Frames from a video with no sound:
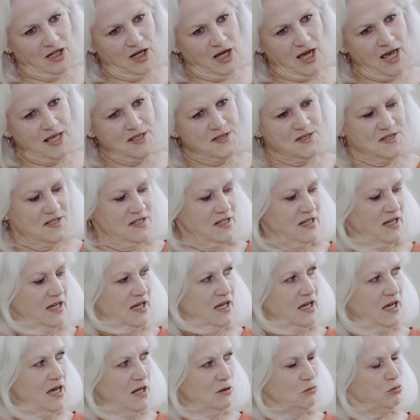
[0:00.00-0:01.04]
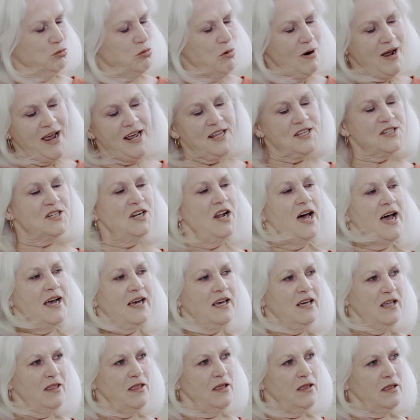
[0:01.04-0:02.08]
It reads
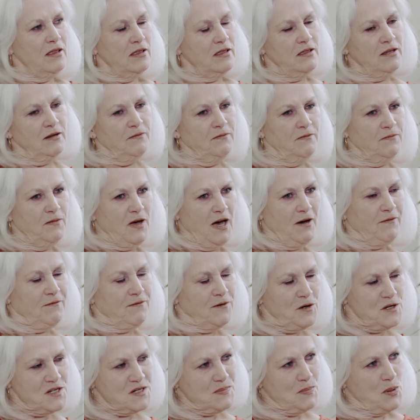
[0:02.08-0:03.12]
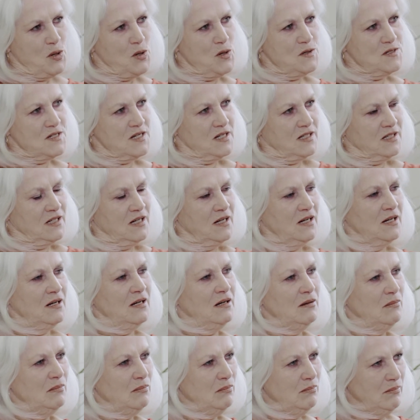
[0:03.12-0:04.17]
like a first-person
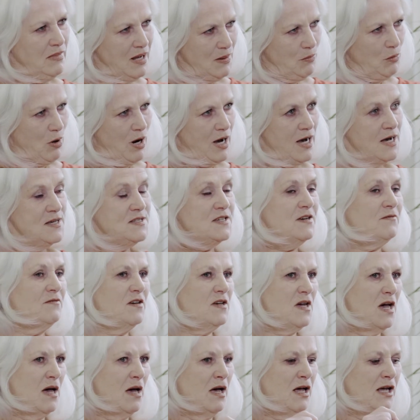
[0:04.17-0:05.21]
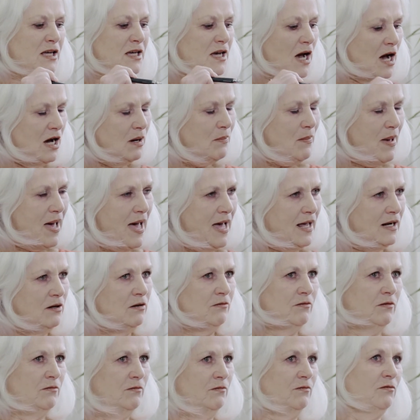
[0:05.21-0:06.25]
memoir, as if a young
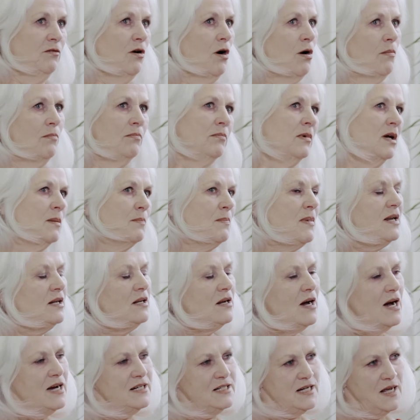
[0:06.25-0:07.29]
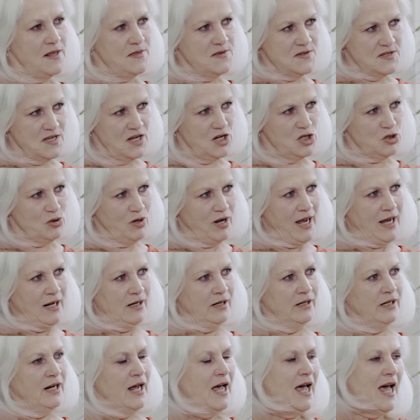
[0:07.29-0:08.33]
man from mid-19th century
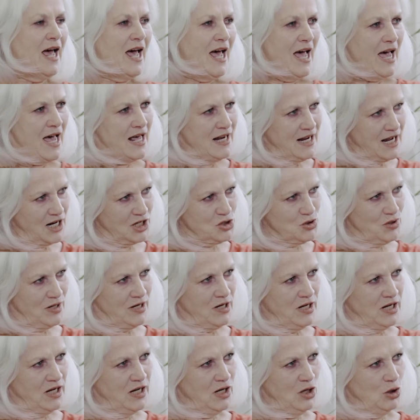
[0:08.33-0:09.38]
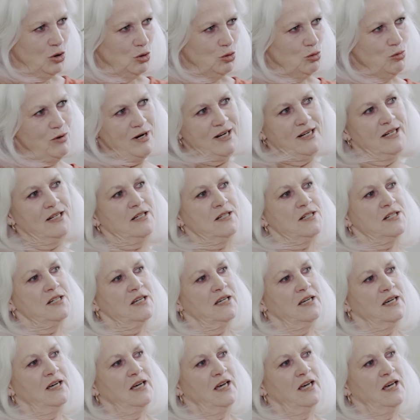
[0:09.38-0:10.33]
England had actually written it.